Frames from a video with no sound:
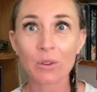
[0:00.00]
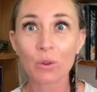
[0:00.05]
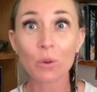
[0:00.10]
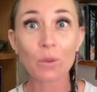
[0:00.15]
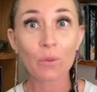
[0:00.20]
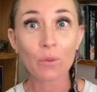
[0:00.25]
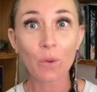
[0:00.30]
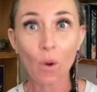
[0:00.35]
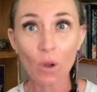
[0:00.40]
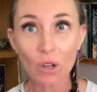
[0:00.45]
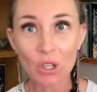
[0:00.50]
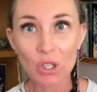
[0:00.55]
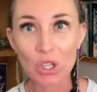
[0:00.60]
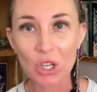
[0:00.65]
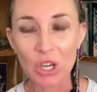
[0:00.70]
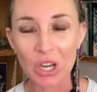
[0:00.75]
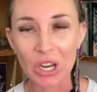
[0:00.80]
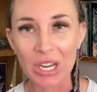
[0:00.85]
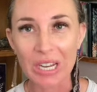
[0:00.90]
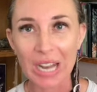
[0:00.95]
good
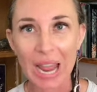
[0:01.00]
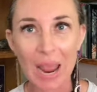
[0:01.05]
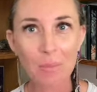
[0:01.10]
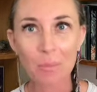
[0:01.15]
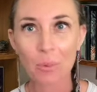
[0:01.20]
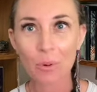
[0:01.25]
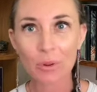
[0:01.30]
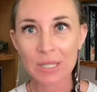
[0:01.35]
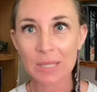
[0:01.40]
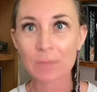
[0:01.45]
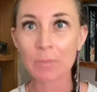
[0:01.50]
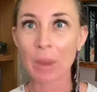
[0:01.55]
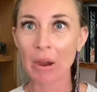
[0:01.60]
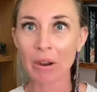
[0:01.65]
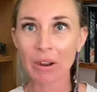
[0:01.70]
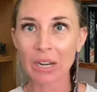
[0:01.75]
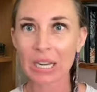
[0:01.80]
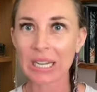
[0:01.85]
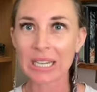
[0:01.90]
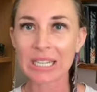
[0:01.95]
fortune and
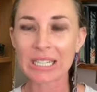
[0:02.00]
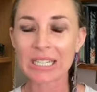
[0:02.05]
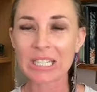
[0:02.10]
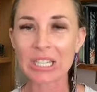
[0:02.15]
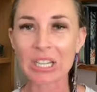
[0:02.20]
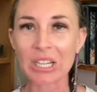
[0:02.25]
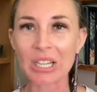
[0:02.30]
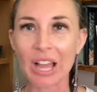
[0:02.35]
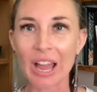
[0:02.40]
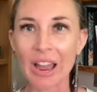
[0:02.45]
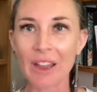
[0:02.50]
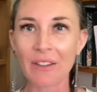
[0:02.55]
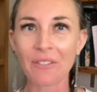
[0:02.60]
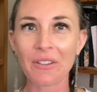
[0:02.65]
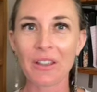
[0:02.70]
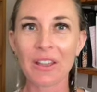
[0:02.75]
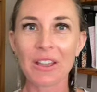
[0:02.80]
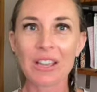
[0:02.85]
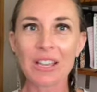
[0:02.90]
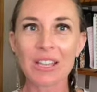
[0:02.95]
prosperity into your
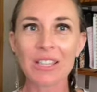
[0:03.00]
life.